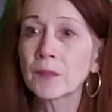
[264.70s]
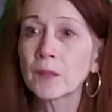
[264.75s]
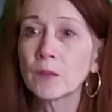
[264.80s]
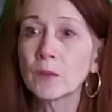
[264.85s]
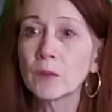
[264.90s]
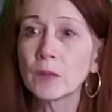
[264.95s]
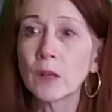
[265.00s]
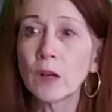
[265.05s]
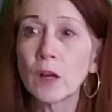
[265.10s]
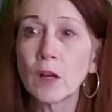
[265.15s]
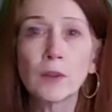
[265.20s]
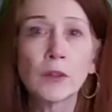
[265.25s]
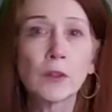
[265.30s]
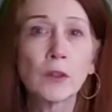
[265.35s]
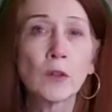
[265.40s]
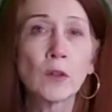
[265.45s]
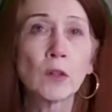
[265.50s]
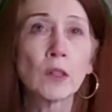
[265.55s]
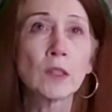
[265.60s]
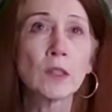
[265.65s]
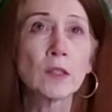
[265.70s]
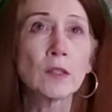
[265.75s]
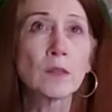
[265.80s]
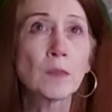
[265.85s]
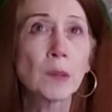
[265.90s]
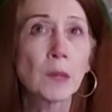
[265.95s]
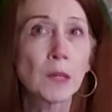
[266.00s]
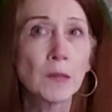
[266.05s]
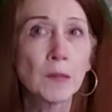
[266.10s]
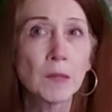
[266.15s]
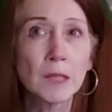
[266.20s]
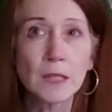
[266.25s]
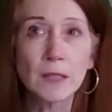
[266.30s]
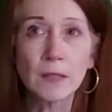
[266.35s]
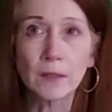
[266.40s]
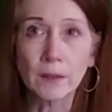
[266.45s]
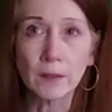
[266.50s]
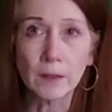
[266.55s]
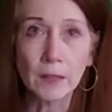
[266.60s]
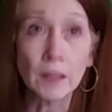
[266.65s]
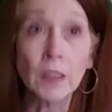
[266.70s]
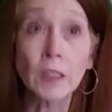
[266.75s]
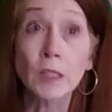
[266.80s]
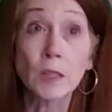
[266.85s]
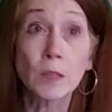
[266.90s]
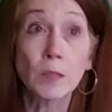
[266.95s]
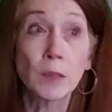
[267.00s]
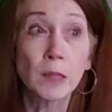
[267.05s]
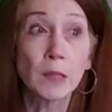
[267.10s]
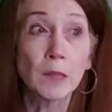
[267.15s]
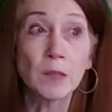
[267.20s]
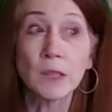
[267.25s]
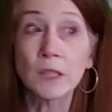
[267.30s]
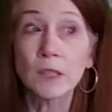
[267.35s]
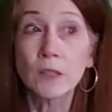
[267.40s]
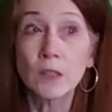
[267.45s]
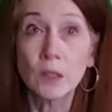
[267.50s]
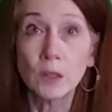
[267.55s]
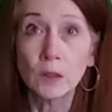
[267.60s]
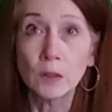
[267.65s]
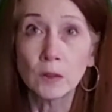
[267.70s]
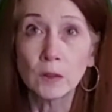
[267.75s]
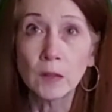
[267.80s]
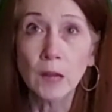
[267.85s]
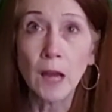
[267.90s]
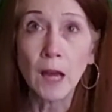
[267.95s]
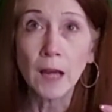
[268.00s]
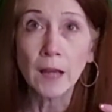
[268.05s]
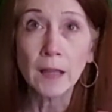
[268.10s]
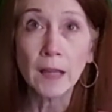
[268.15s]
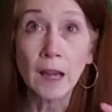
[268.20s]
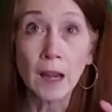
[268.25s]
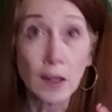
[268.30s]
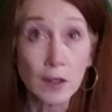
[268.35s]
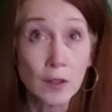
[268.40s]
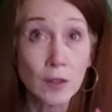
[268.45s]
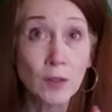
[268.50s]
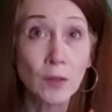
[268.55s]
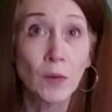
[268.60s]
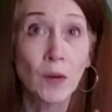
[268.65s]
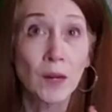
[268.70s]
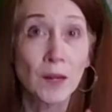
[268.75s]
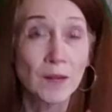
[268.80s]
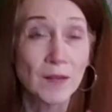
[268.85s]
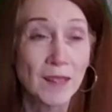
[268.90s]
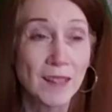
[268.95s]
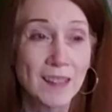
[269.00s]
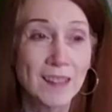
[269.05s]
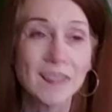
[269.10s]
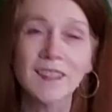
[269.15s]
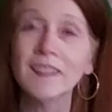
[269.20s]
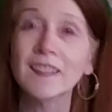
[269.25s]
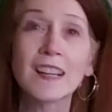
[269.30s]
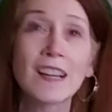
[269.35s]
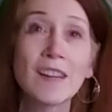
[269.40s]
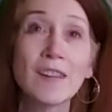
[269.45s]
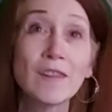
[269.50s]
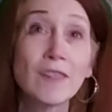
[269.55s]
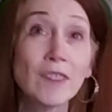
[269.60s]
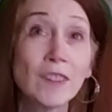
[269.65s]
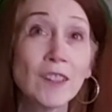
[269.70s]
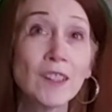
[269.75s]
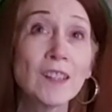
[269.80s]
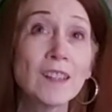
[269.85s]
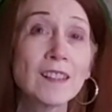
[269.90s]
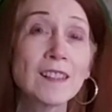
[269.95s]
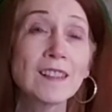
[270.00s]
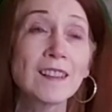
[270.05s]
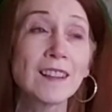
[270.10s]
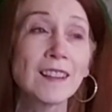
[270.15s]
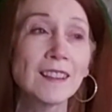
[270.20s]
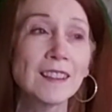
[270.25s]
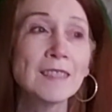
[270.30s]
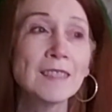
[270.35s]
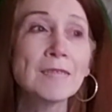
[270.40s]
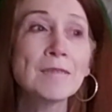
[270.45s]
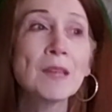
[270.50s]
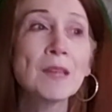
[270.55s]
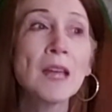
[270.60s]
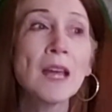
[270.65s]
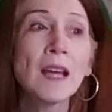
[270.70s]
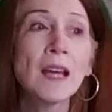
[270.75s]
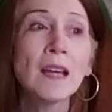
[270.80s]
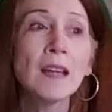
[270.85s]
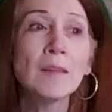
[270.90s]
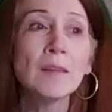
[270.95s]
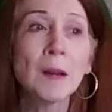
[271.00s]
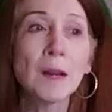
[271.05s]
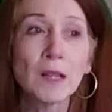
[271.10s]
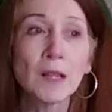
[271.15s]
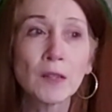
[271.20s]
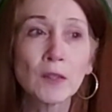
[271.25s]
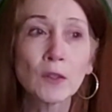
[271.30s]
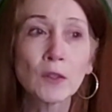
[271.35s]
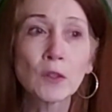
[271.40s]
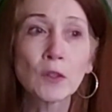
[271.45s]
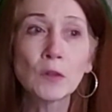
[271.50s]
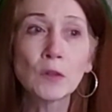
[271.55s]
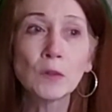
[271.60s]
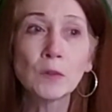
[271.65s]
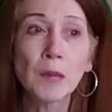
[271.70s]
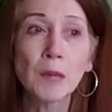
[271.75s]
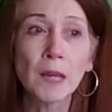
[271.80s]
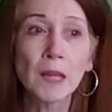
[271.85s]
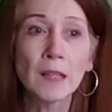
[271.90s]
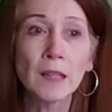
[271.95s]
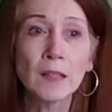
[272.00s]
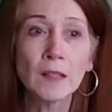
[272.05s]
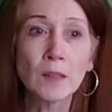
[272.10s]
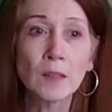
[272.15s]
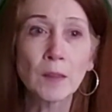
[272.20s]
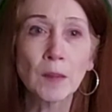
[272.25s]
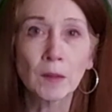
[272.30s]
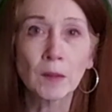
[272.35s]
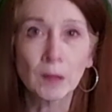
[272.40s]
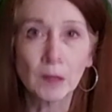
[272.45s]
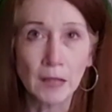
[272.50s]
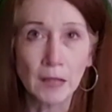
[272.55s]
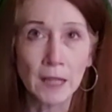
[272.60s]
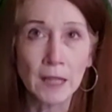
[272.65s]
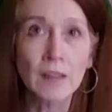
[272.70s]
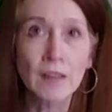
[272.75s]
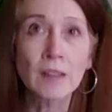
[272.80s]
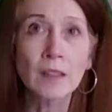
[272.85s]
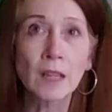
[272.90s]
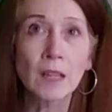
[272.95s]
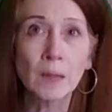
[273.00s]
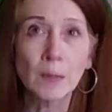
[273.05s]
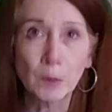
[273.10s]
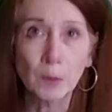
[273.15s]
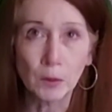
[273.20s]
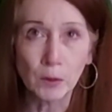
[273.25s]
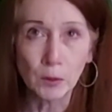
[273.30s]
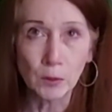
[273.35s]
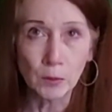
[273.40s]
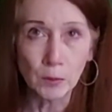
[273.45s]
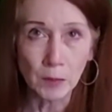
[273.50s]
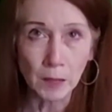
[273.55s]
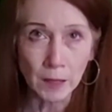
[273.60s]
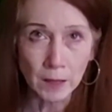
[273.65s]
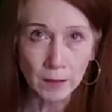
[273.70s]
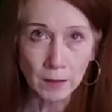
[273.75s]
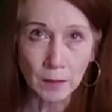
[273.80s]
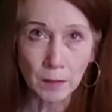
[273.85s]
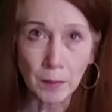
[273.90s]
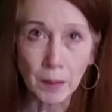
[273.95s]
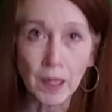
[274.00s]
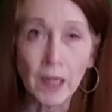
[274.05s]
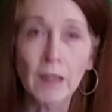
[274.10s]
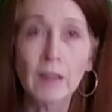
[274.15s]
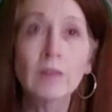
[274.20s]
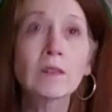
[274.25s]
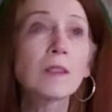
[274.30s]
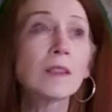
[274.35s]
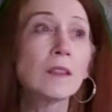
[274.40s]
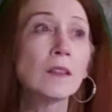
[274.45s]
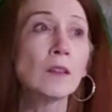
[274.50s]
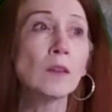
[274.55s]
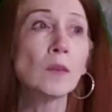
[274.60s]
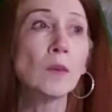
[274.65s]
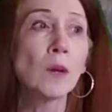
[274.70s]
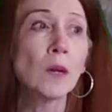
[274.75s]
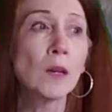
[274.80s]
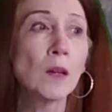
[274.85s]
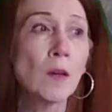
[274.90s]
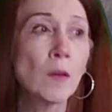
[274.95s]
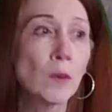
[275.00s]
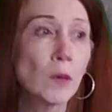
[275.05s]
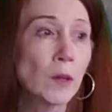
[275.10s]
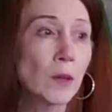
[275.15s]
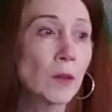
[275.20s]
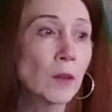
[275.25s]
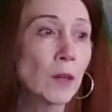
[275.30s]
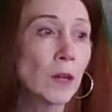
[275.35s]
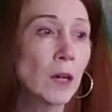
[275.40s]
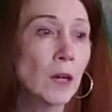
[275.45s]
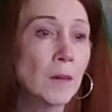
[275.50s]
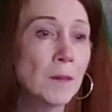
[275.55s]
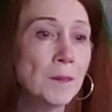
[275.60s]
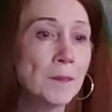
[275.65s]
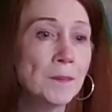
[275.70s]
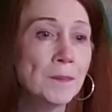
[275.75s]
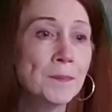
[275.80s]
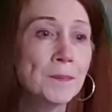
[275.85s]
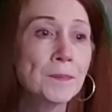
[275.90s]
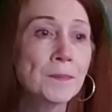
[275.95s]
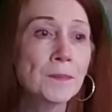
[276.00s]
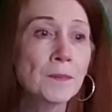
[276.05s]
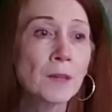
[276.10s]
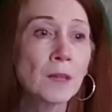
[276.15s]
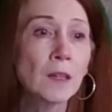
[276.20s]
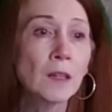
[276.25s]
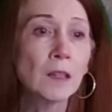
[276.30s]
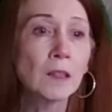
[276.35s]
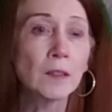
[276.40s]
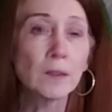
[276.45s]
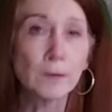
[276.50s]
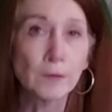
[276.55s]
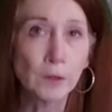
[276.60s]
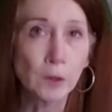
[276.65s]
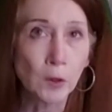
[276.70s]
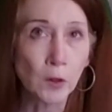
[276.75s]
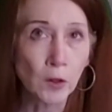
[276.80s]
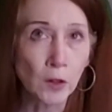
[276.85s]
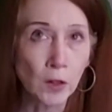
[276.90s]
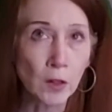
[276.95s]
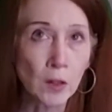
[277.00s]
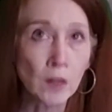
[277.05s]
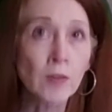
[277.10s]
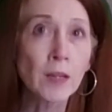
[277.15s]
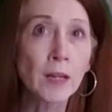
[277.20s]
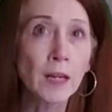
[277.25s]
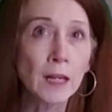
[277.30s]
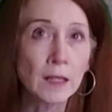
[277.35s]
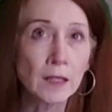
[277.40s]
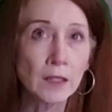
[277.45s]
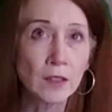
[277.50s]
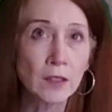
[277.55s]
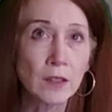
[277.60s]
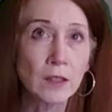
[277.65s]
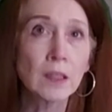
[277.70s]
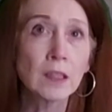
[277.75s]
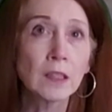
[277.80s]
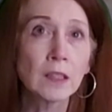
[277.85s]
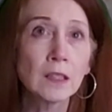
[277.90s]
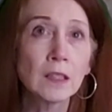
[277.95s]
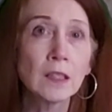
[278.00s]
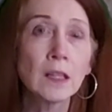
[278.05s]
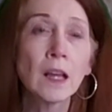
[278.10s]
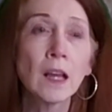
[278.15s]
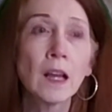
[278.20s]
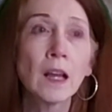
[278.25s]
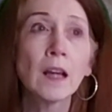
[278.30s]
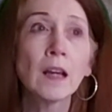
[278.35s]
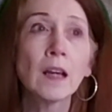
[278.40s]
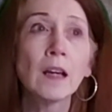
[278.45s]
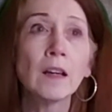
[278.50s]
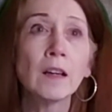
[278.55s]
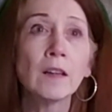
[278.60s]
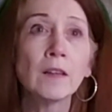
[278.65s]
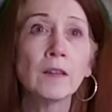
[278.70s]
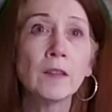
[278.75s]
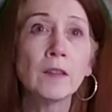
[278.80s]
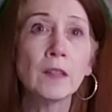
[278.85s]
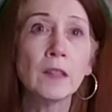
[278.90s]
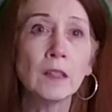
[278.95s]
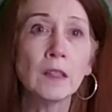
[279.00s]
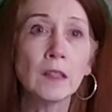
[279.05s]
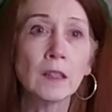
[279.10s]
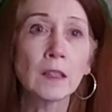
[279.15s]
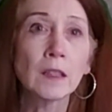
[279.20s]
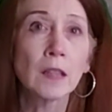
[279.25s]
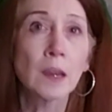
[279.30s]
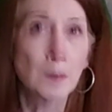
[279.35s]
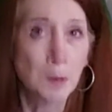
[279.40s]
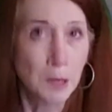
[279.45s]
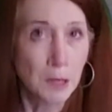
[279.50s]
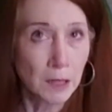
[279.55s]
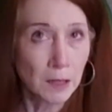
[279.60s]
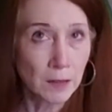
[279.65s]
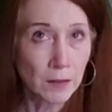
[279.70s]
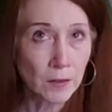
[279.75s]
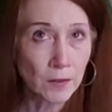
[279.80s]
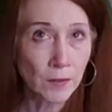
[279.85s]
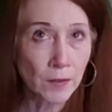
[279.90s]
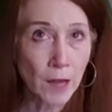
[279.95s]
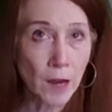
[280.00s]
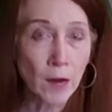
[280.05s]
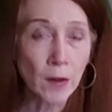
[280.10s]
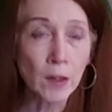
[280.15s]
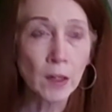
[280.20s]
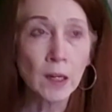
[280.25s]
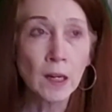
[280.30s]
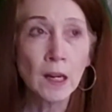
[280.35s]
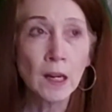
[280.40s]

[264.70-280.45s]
with all their gorgeous pigments and the things the pigments do. I also want to mention that I'm very excited. In my other 2 paintings about the landscape with luminescent paints and the one with the floral that I just did, the clematis flower,